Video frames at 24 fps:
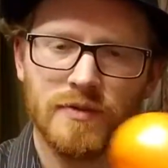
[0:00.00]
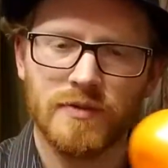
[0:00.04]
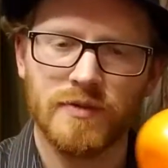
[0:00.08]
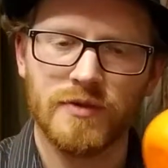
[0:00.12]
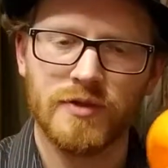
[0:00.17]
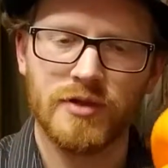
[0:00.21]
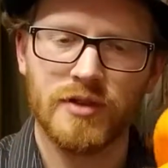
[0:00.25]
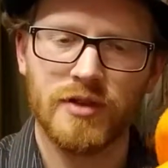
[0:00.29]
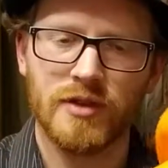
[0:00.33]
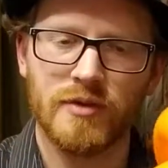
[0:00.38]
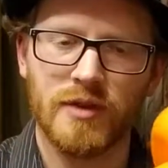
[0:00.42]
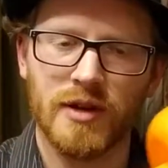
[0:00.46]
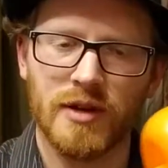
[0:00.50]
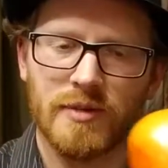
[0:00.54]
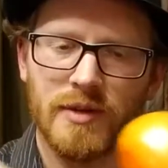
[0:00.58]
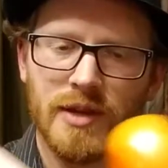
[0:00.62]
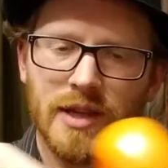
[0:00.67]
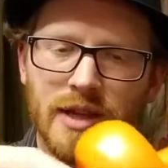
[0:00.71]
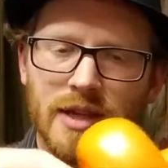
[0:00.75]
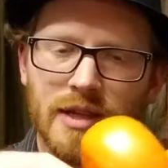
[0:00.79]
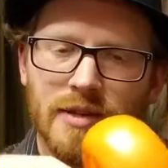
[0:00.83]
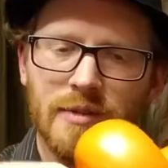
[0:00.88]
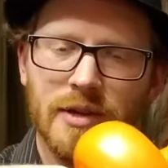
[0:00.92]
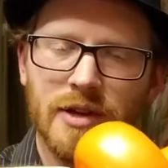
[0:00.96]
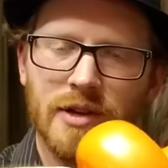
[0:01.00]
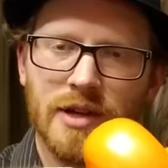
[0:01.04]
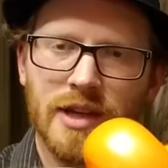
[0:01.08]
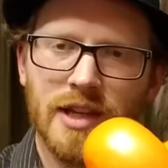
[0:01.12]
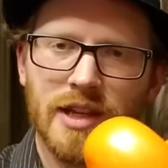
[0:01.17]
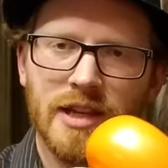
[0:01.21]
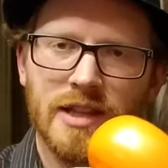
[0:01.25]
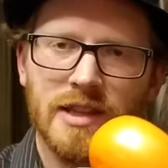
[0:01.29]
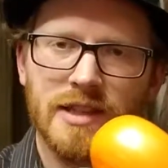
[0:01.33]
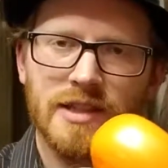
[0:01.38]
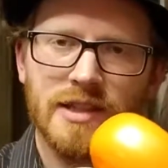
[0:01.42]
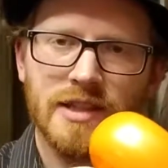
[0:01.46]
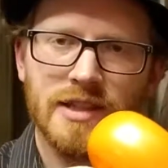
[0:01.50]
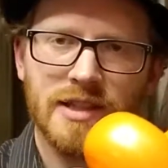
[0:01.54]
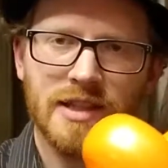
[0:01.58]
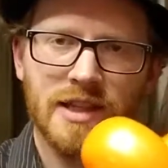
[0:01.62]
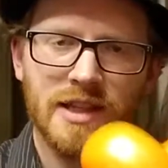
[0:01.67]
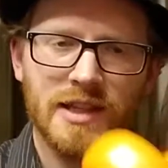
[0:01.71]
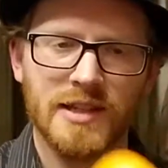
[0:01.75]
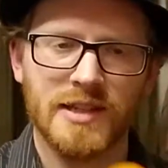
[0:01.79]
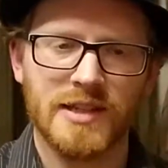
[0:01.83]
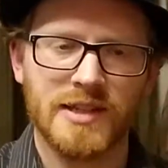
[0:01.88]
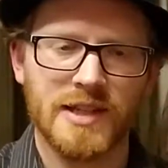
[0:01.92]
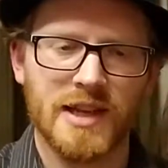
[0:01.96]
So you want to make it about
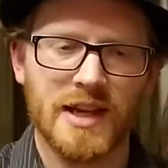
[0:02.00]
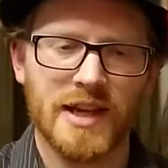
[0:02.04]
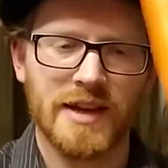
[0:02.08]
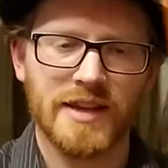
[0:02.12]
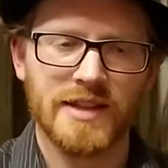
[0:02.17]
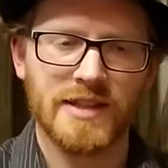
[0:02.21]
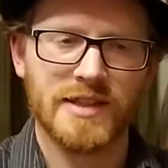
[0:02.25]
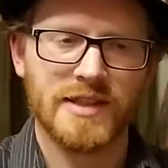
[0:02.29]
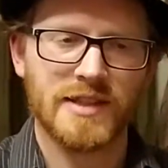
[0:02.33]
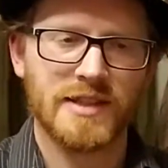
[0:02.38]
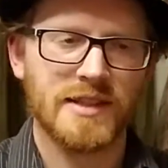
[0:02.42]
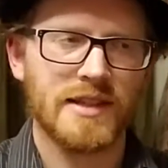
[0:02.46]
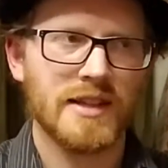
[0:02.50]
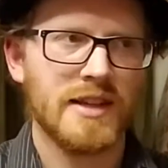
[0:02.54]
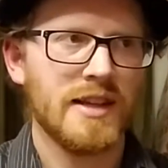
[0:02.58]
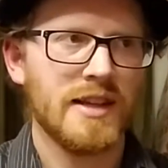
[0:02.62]
kid size